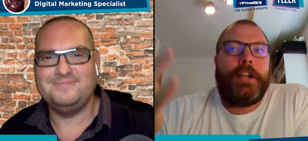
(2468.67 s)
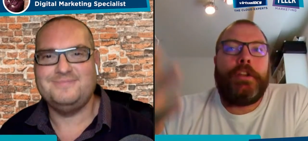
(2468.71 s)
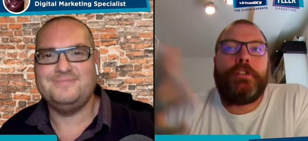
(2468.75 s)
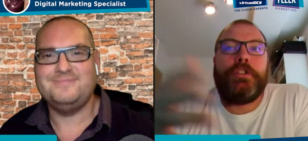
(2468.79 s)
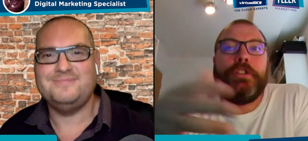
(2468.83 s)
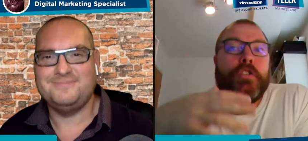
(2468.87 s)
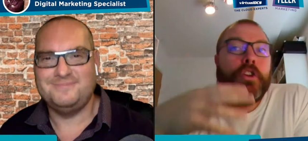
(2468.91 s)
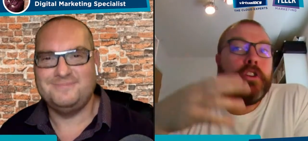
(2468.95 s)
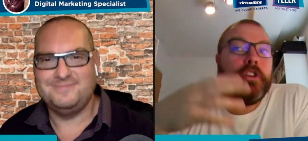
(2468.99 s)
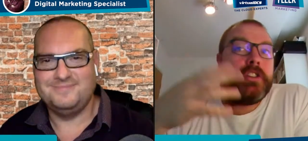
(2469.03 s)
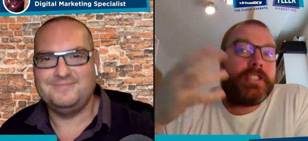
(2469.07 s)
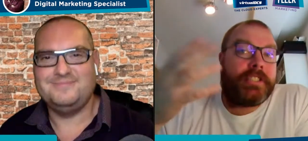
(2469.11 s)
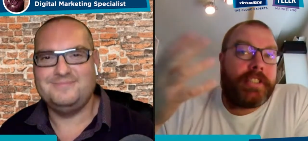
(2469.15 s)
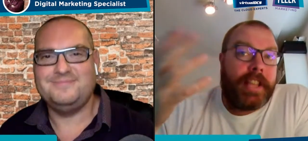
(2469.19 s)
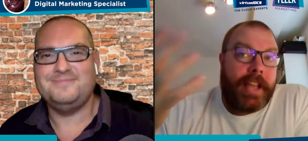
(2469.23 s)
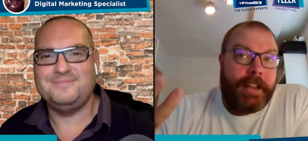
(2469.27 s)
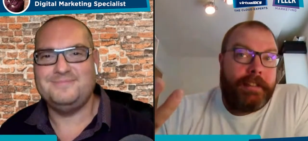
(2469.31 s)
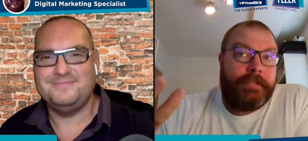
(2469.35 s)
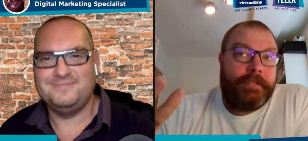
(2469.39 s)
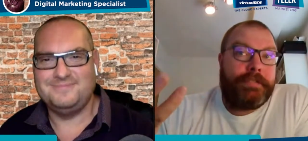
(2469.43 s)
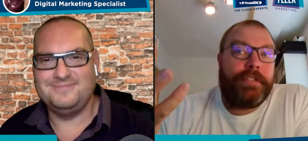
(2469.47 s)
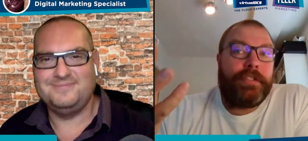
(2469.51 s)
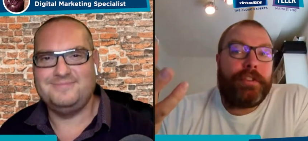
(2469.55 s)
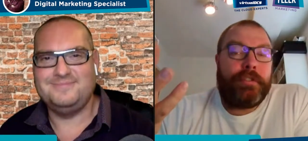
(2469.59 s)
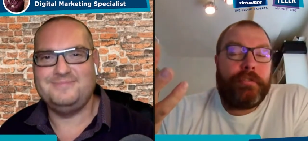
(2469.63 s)
Speaker 1: You know, you've got to
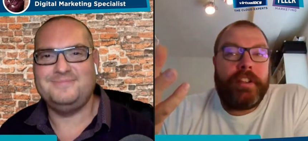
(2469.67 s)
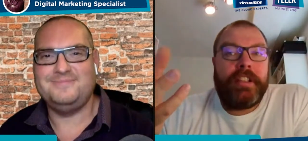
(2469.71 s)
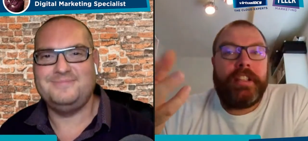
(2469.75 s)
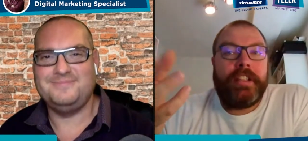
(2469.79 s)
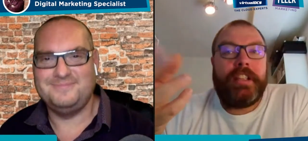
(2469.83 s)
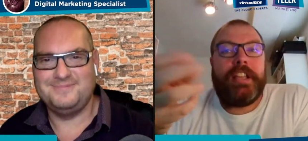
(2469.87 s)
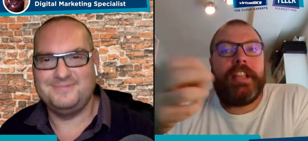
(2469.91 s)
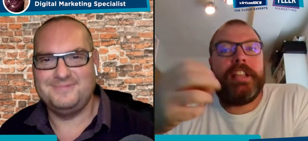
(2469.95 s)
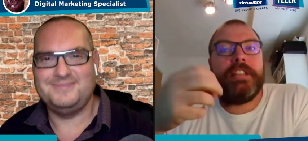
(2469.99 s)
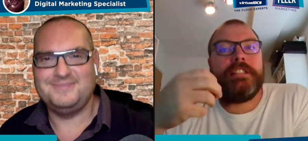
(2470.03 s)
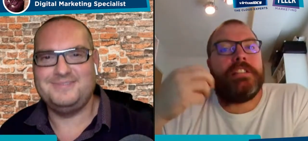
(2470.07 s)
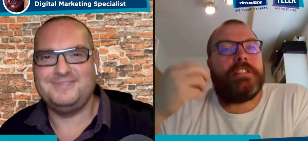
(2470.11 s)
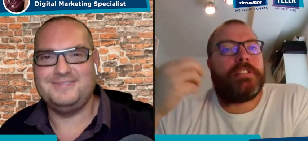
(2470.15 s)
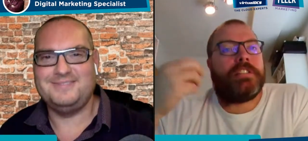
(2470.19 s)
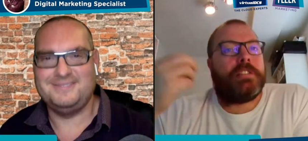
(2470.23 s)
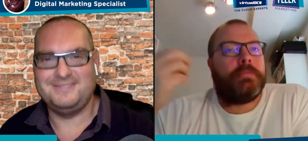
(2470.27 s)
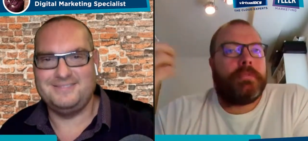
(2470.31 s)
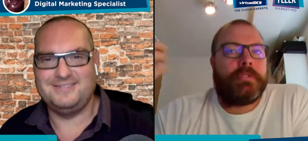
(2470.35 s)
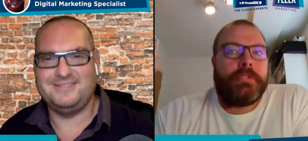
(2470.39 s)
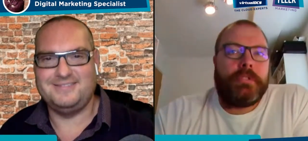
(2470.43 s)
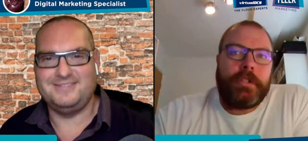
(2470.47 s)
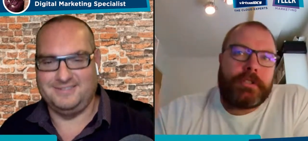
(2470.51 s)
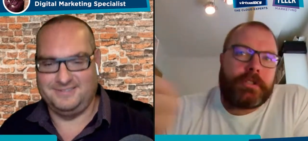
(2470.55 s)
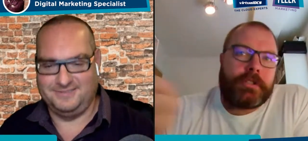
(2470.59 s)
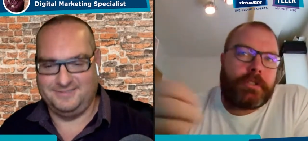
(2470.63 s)
stay in for three years. There's
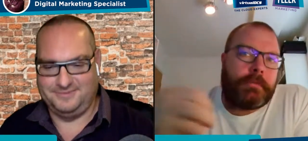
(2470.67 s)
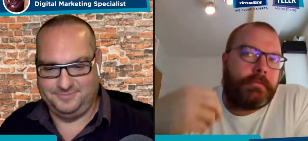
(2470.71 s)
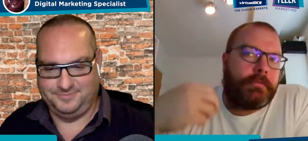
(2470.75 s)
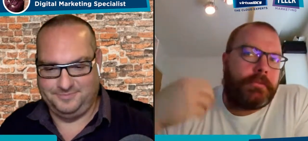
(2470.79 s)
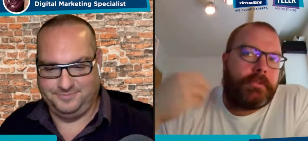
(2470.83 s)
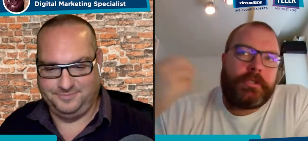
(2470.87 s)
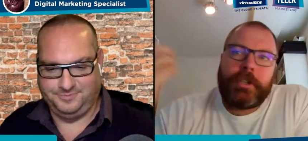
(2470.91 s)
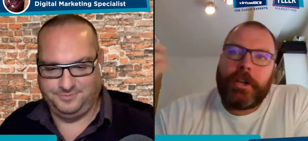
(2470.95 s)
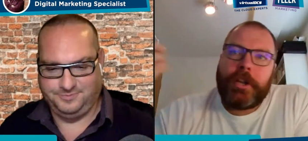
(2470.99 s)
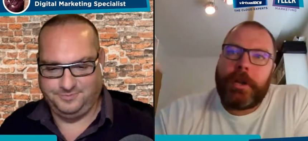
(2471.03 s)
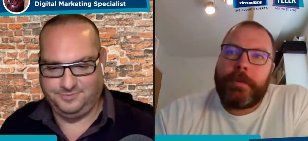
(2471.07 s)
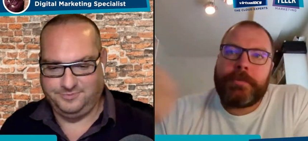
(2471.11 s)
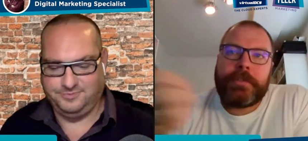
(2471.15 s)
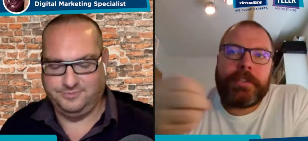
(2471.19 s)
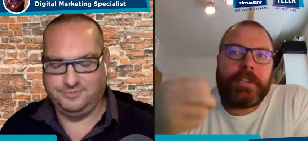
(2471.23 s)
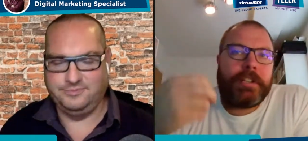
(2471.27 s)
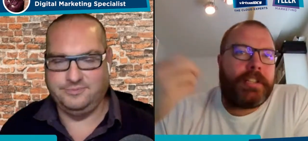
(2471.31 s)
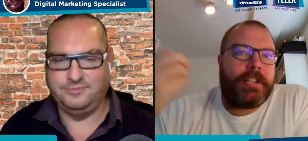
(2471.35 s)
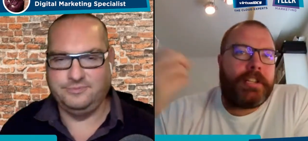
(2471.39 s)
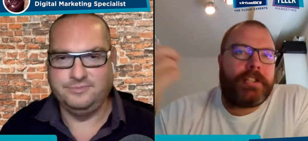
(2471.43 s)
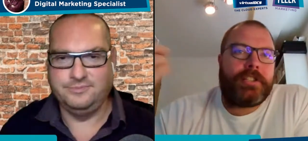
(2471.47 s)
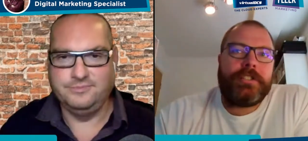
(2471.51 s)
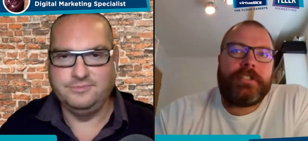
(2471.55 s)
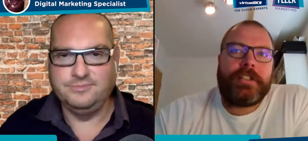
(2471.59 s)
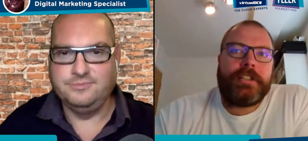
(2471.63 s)
some there's some terms
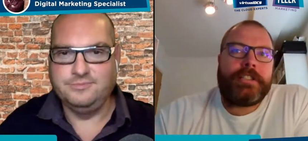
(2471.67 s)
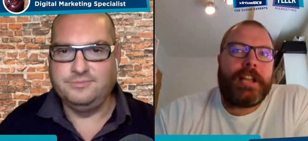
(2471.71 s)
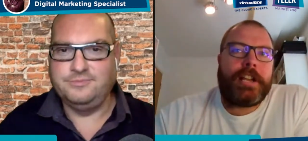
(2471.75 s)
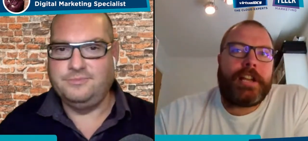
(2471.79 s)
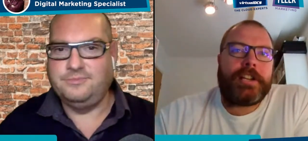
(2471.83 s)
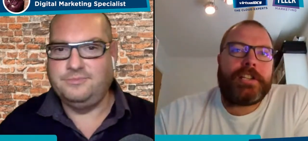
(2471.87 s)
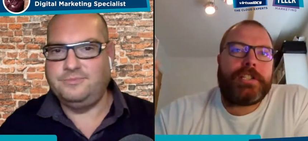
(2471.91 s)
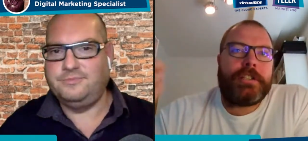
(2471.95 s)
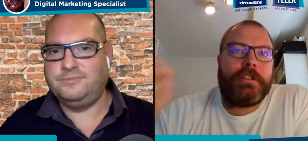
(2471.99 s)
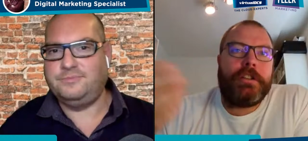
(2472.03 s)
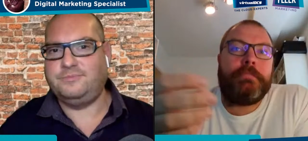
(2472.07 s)
and conditions.